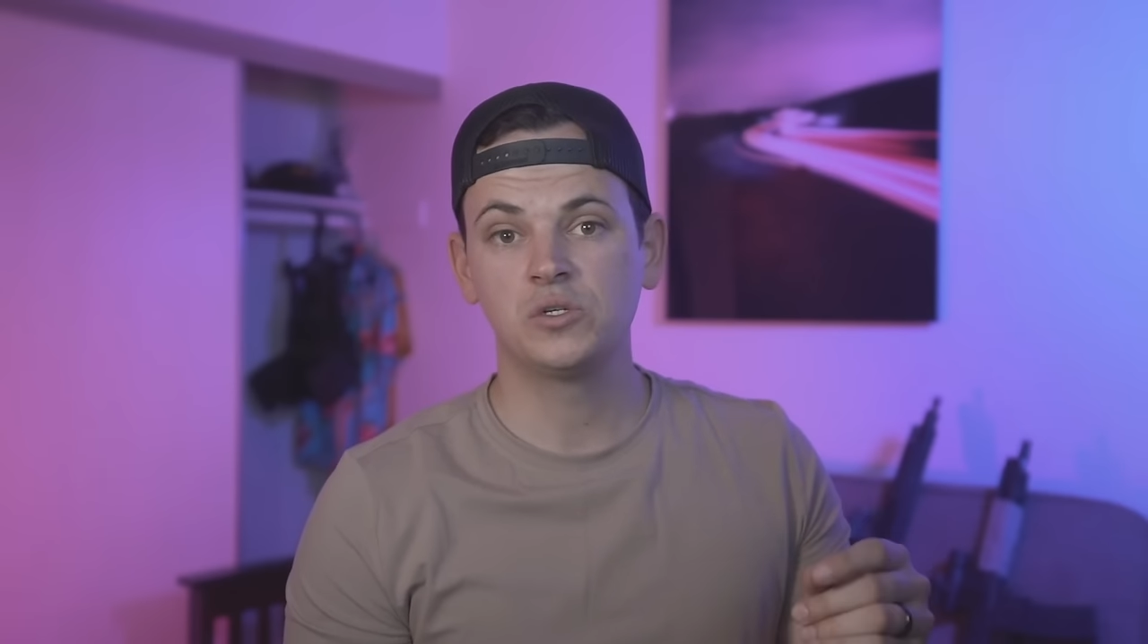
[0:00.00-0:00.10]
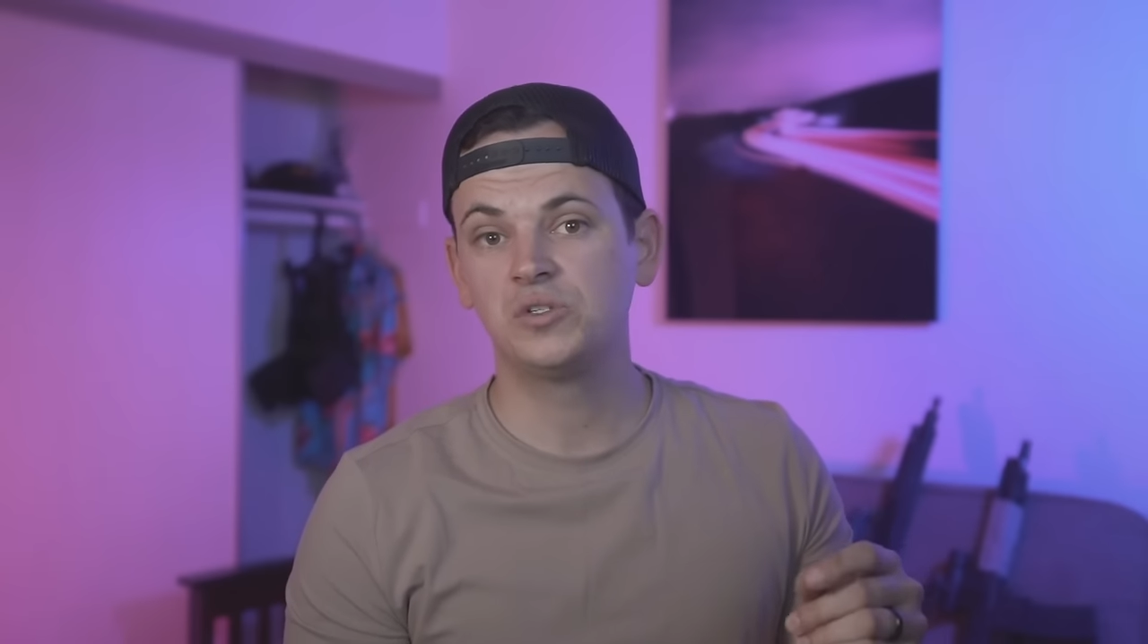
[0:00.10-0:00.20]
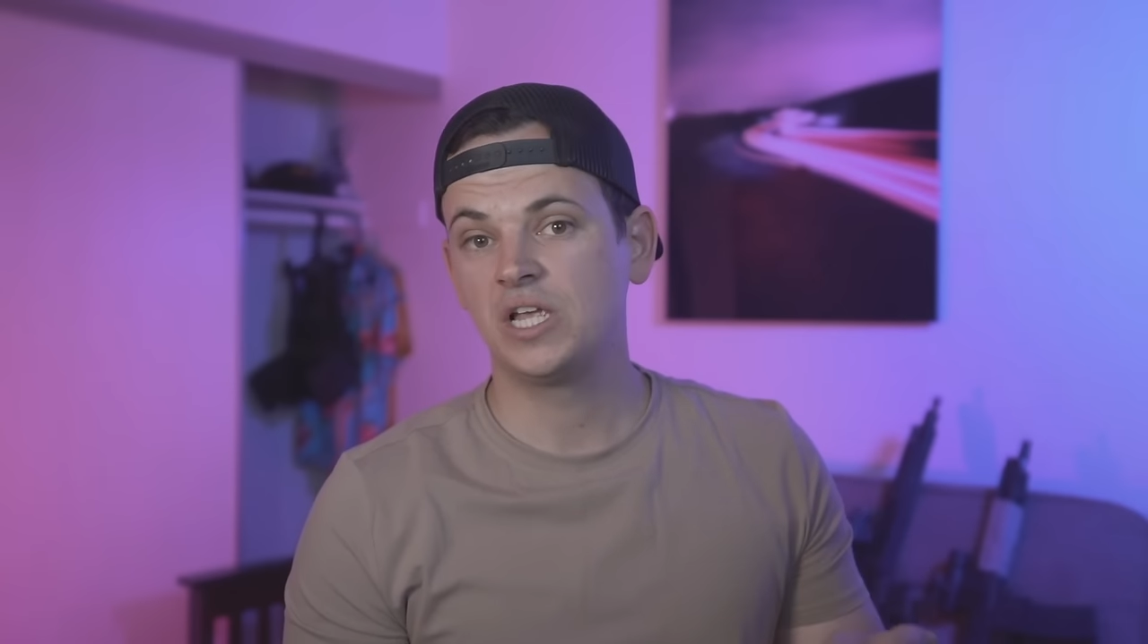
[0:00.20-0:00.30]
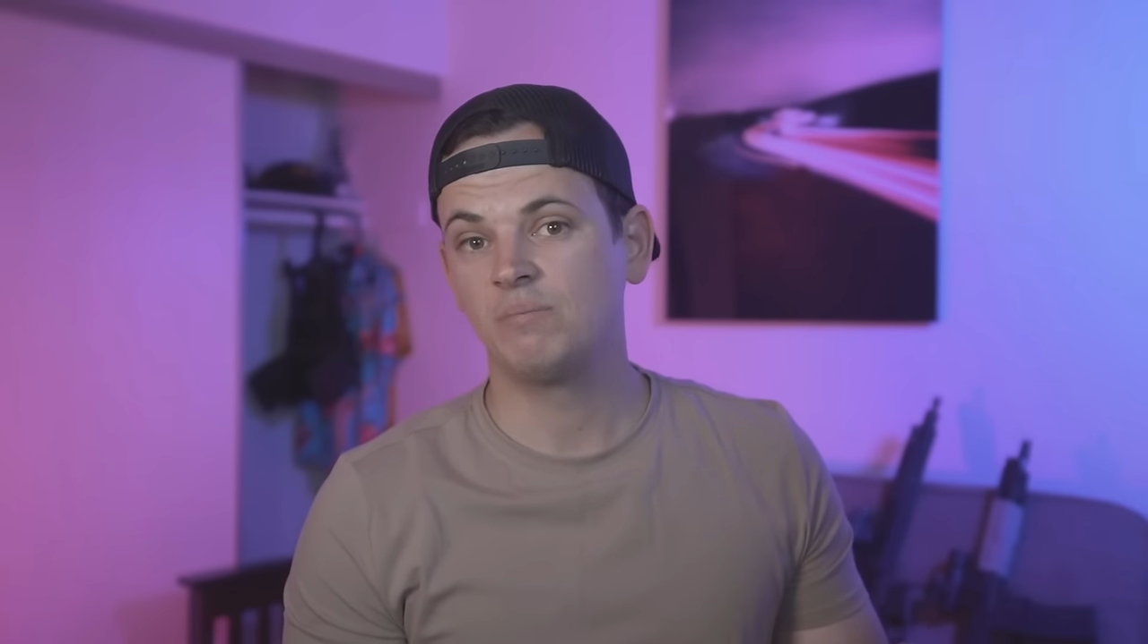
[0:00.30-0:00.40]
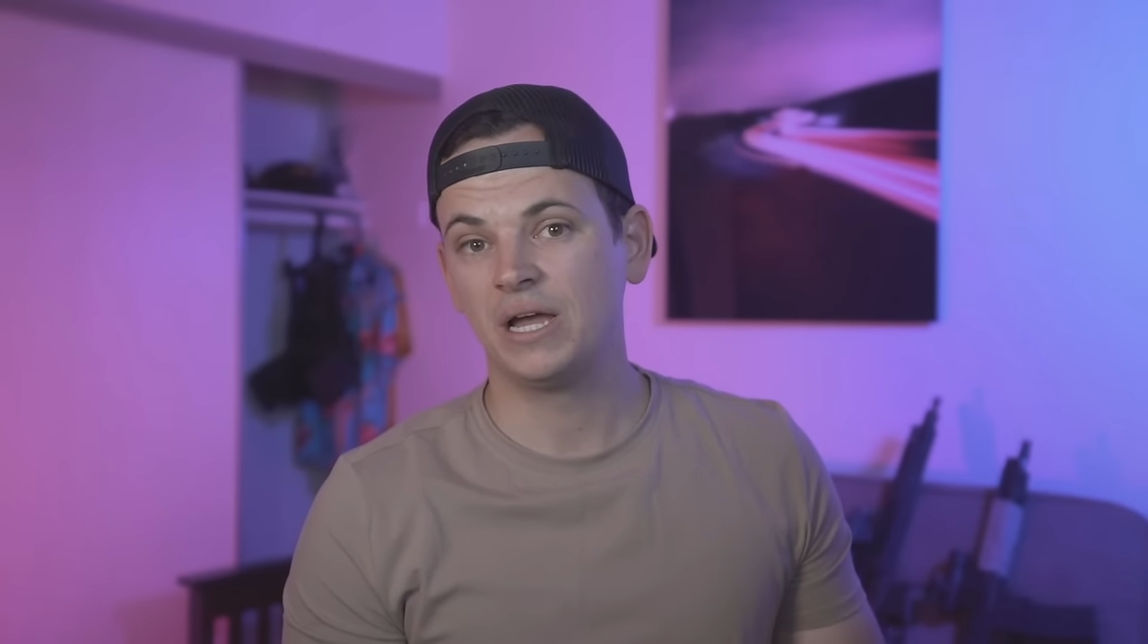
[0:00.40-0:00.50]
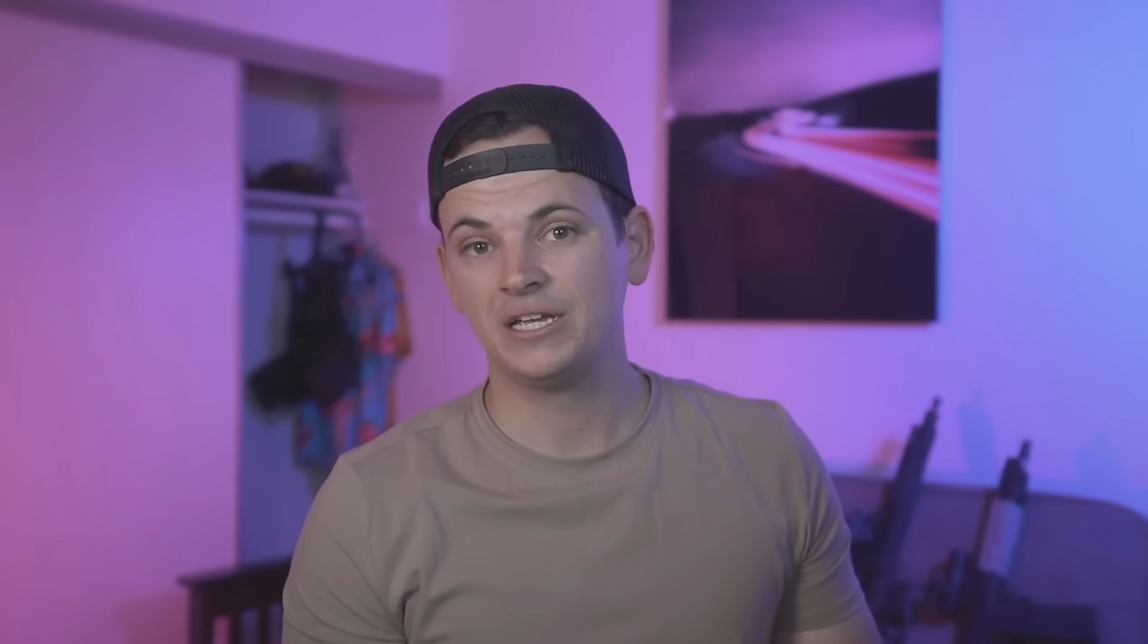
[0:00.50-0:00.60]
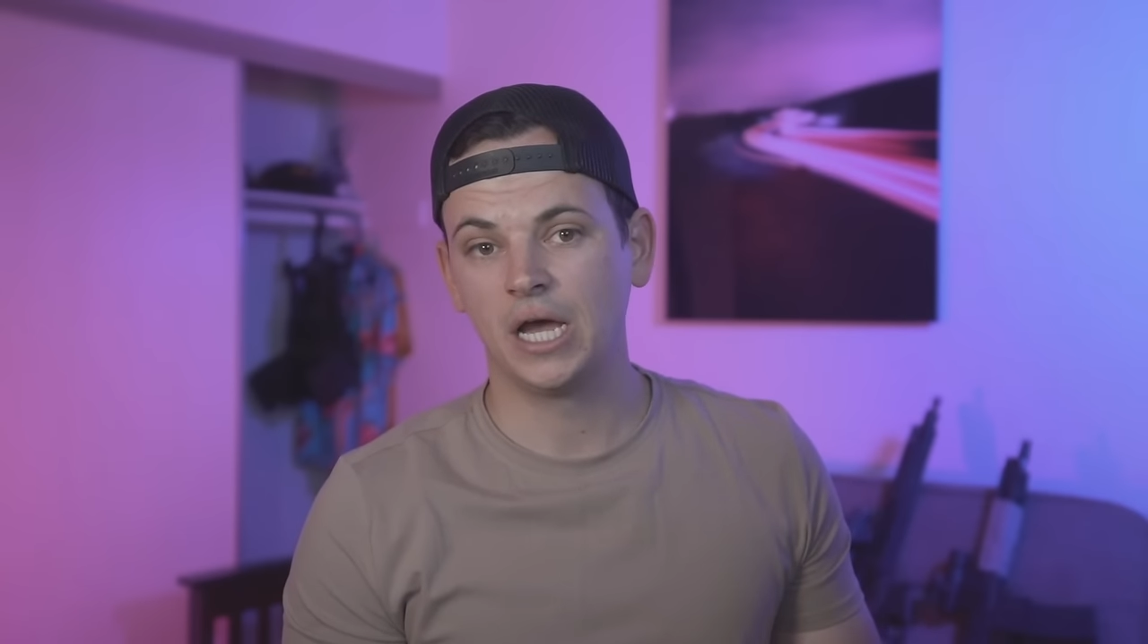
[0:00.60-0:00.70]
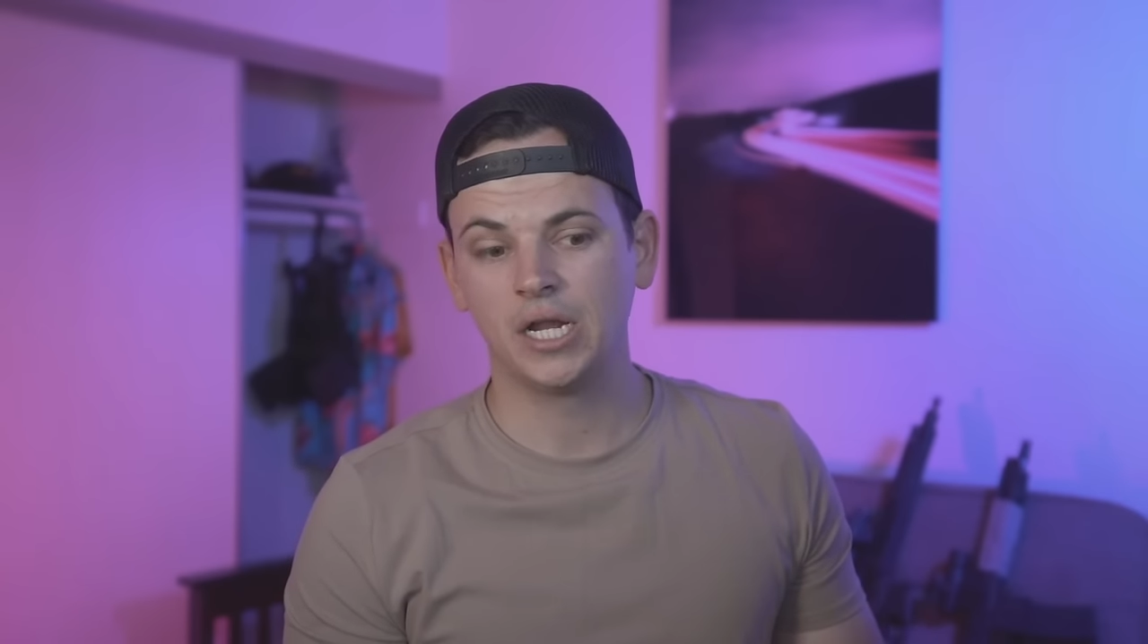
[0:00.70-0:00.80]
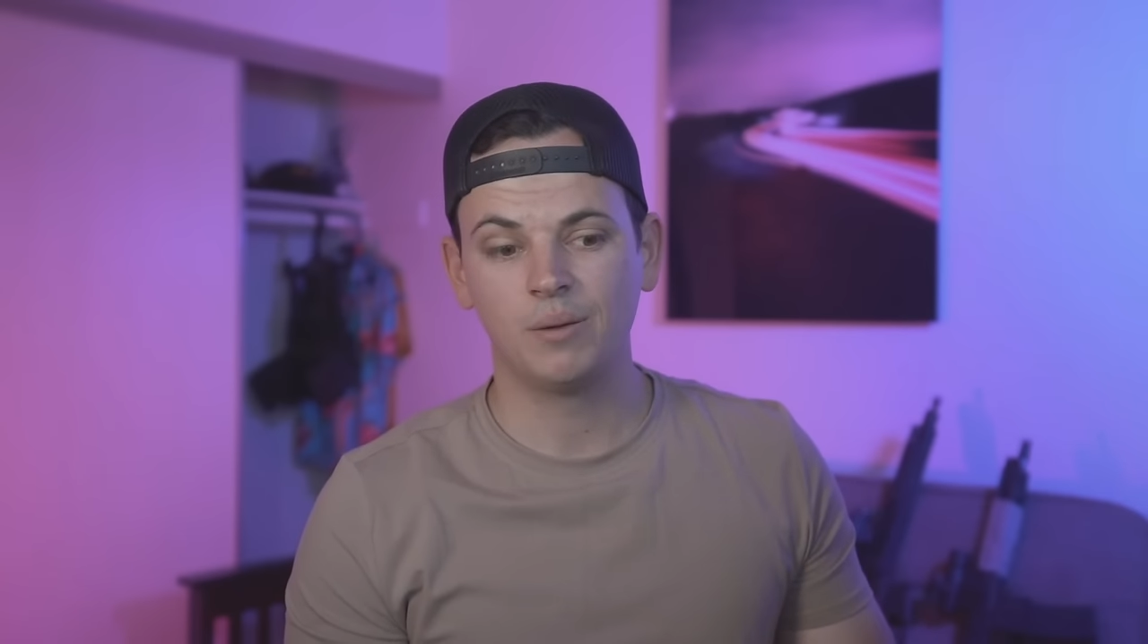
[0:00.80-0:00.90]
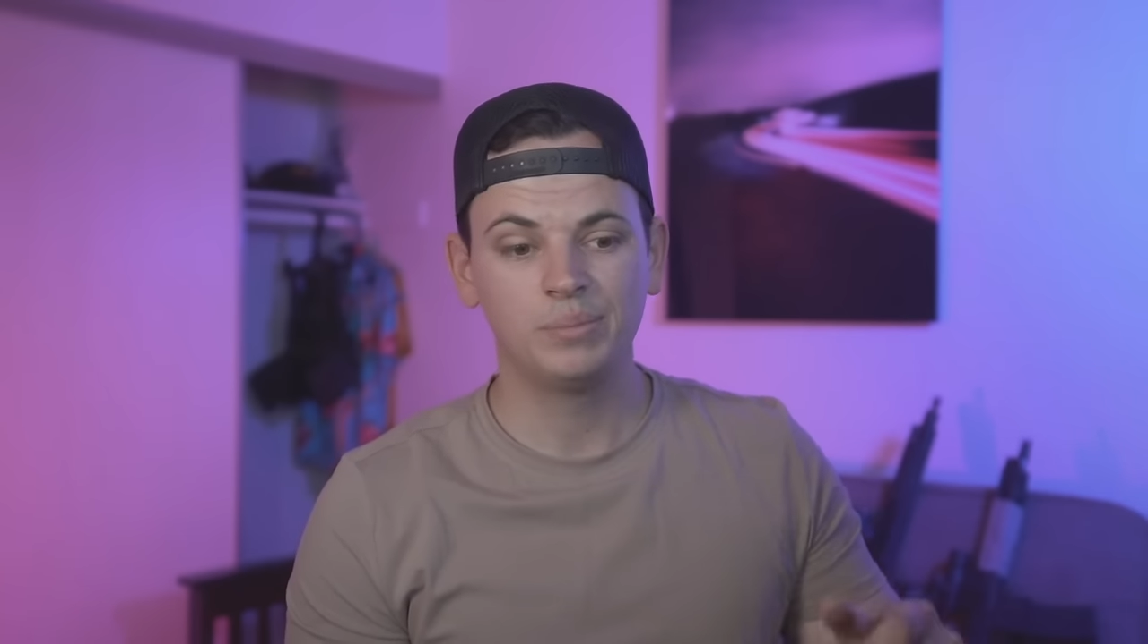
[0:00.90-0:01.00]
set my
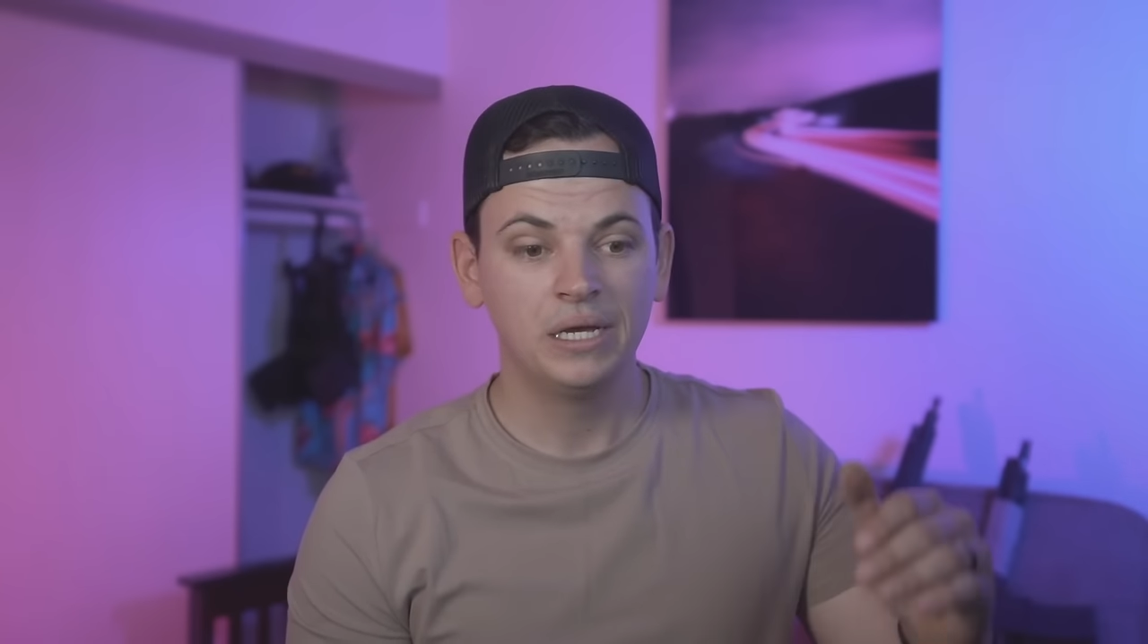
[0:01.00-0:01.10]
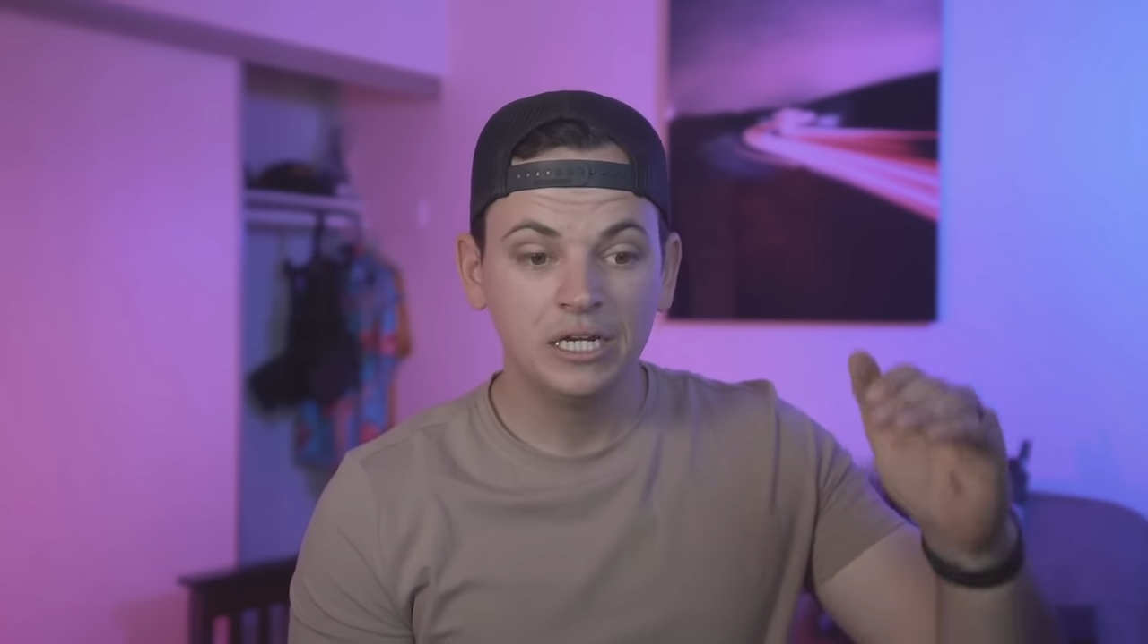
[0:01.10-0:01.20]
gun up